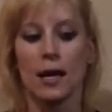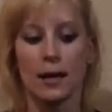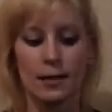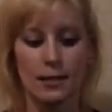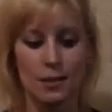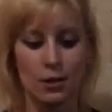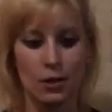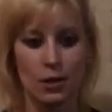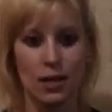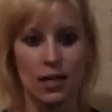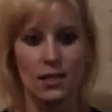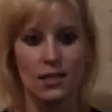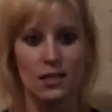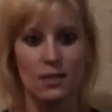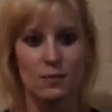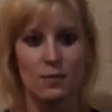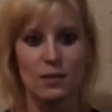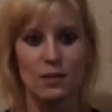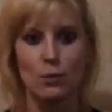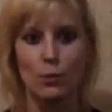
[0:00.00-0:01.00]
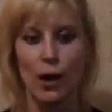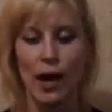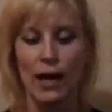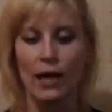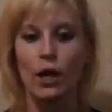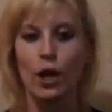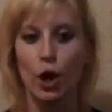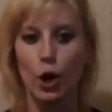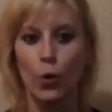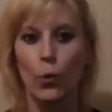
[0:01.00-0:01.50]
started getting some
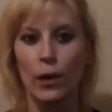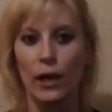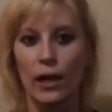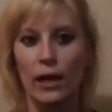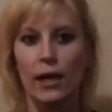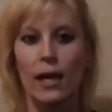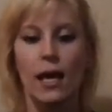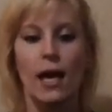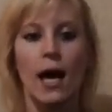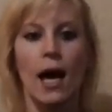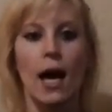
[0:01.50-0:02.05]
sweat going.